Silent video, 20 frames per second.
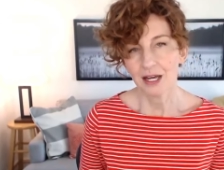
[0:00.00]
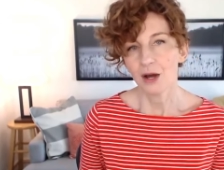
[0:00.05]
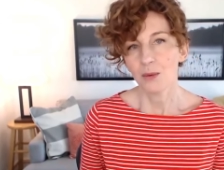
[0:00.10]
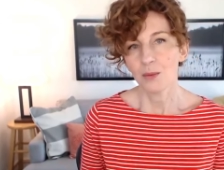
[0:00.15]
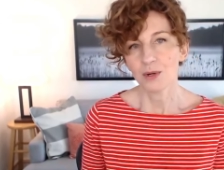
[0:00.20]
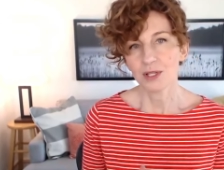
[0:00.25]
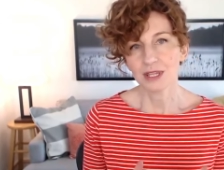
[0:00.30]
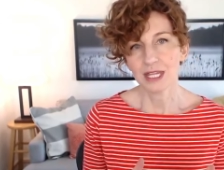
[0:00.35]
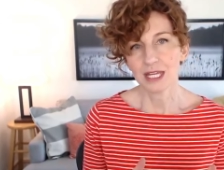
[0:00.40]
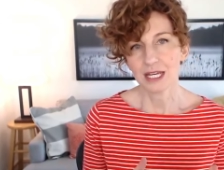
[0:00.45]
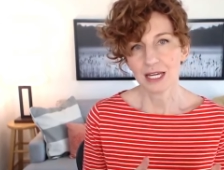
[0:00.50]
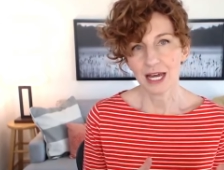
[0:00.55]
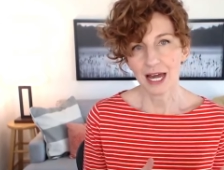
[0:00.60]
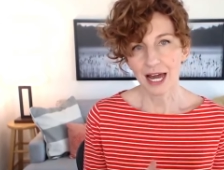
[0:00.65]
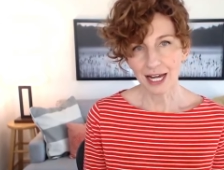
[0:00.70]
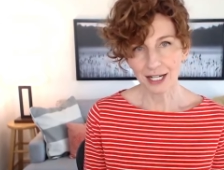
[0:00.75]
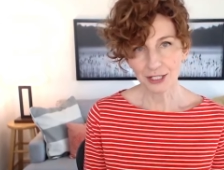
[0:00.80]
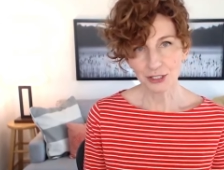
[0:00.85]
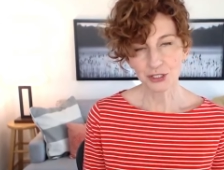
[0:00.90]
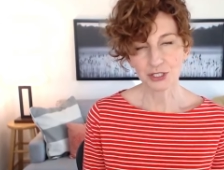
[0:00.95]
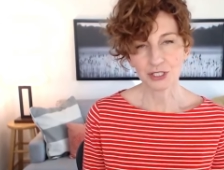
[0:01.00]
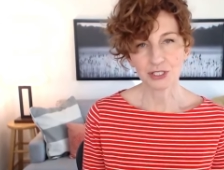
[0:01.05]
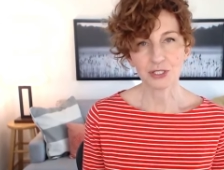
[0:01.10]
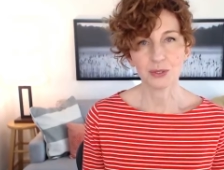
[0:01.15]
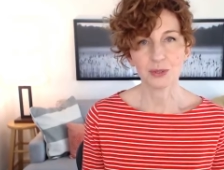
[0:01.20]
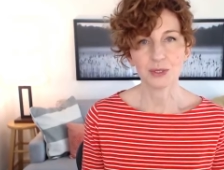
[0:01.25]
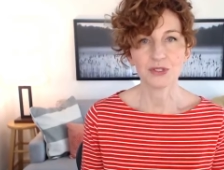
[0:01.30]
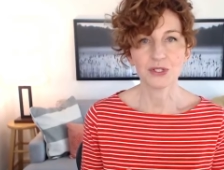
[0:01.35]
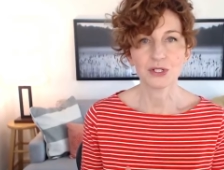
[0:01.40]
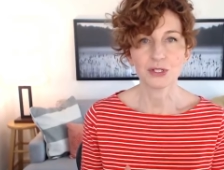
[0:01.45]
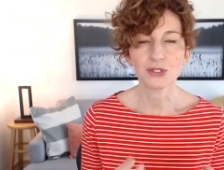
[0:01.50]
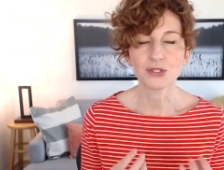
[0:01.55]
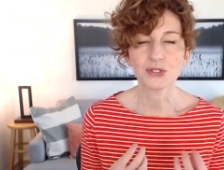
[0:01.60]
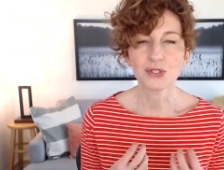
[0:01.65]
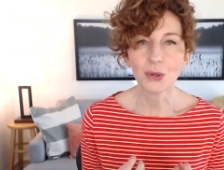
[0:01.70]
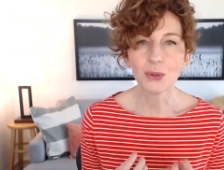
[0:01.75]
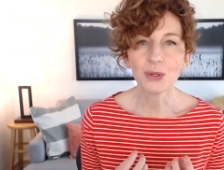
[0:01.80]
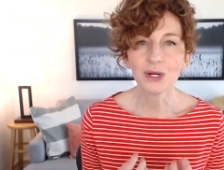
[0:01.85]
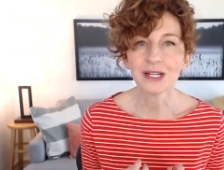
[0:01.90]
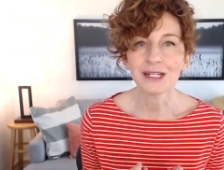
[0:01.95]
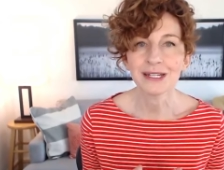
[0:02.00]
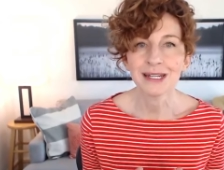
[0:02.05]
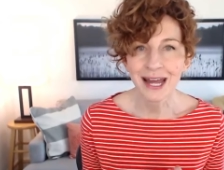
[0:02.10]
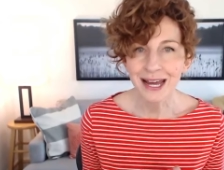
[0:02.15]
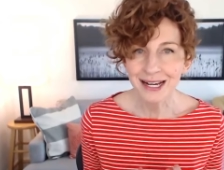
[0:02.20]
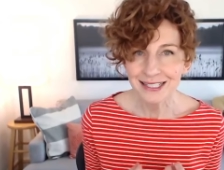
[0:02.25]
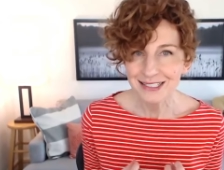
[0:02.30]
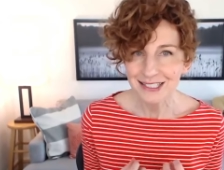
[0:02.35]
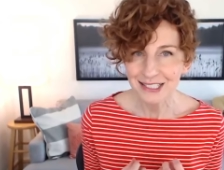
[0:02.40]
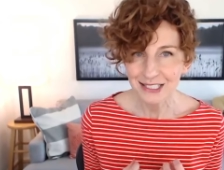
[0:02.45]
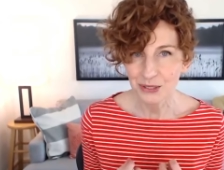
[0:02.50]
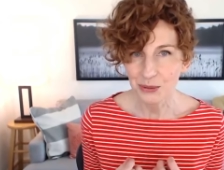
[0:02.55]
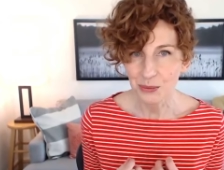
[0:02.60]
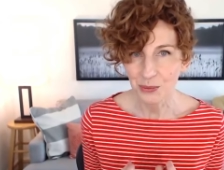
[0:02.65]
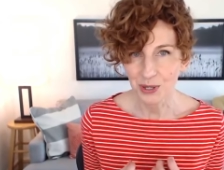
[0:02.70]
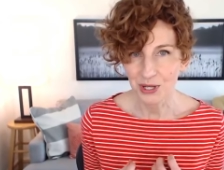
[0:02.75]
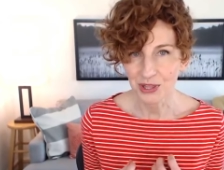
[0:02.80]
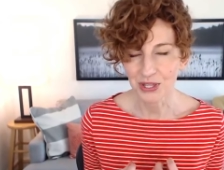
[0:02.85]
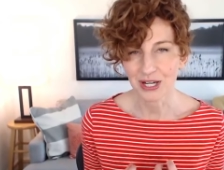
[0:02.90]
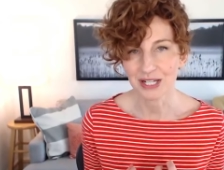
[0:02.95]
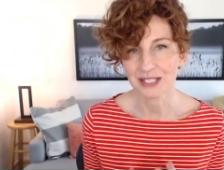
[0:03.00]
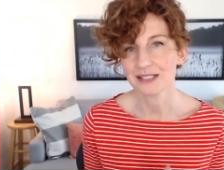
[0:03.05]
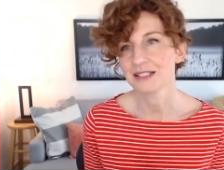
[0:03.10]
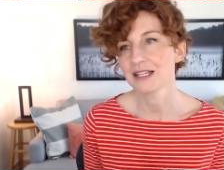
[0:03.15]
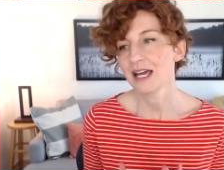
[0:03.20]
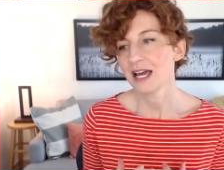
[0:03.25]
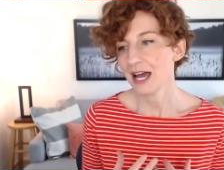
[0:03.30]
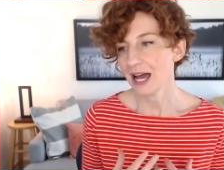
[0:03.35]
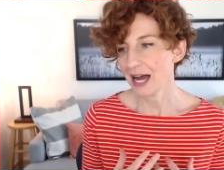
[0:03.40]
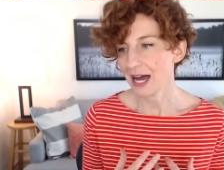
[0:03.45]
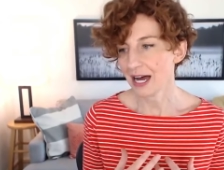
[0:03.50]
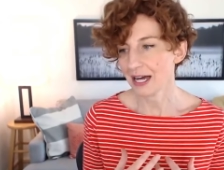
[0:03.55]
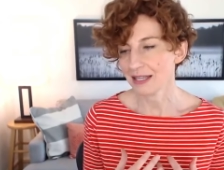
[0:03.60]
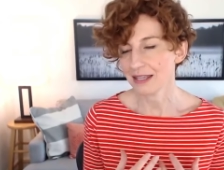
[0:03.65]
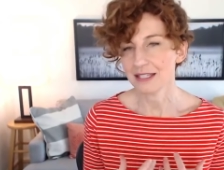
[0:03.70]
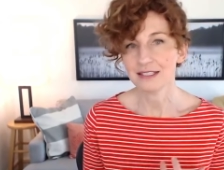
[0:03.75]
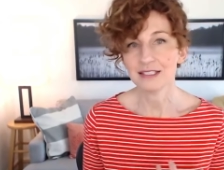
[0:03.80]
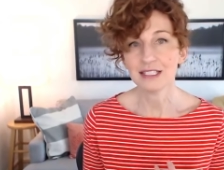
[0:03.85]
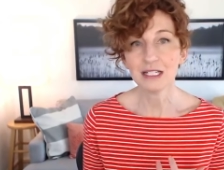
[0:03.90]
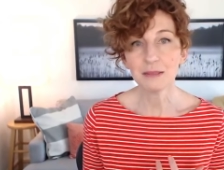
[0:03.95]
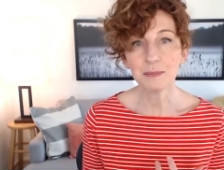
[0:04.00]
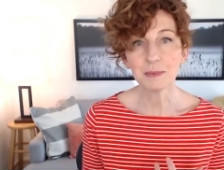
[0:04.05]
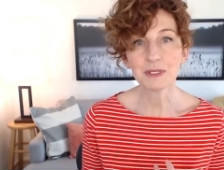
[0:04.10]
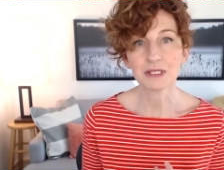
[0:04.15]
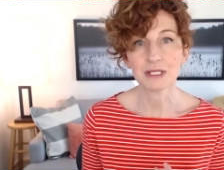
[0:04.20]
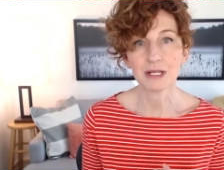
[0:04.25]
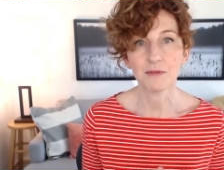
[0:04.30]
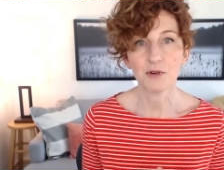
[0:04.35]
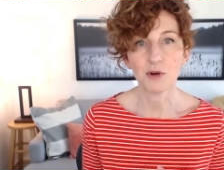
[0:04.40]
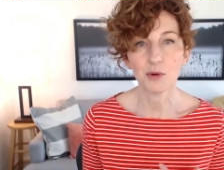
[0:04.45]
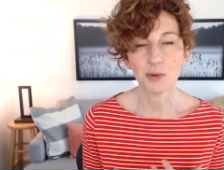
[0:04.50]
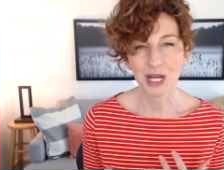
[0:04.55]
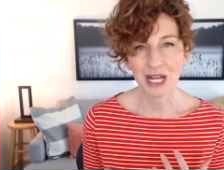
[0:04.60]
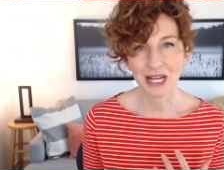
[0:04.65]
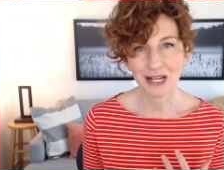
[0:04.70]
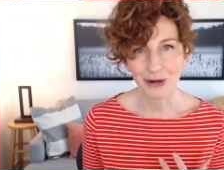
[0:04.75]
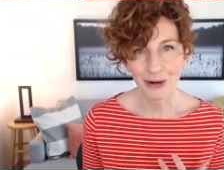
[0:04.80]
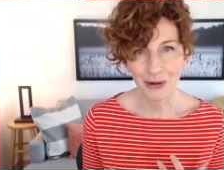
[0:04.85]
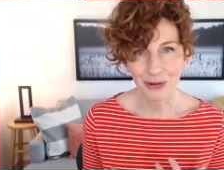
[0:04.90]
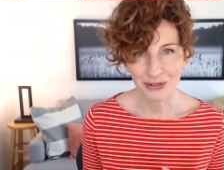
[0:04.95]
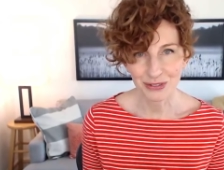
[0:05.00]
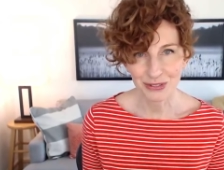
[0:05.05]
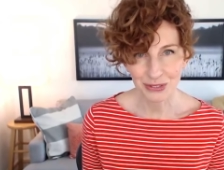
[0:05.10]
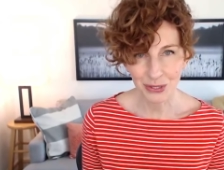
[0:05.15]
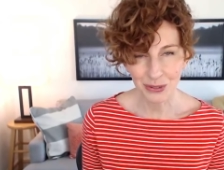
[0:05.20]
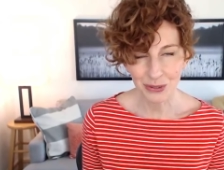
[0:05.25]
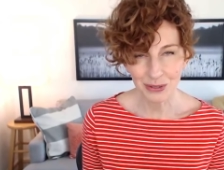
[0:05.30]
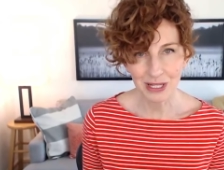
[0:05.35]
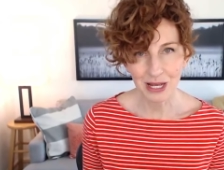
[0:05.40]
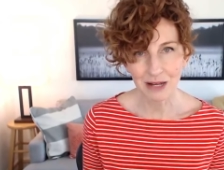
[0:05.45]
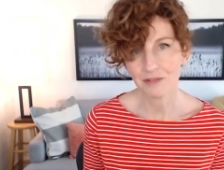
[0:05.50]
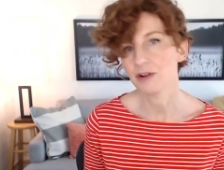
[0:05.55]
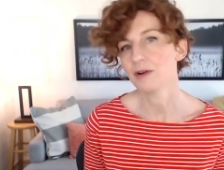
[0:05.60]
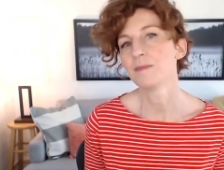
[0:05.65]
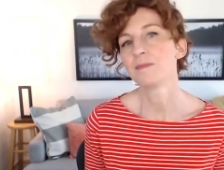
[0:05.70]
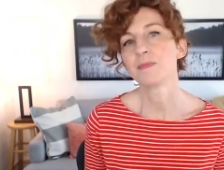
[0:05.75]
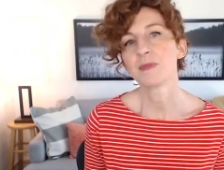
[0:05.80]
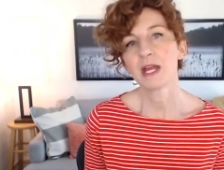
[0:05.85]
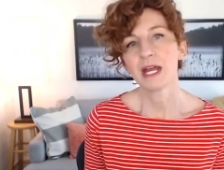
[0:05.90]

What they actually do is they're so connected with us at the deepest level, what I call the soul level,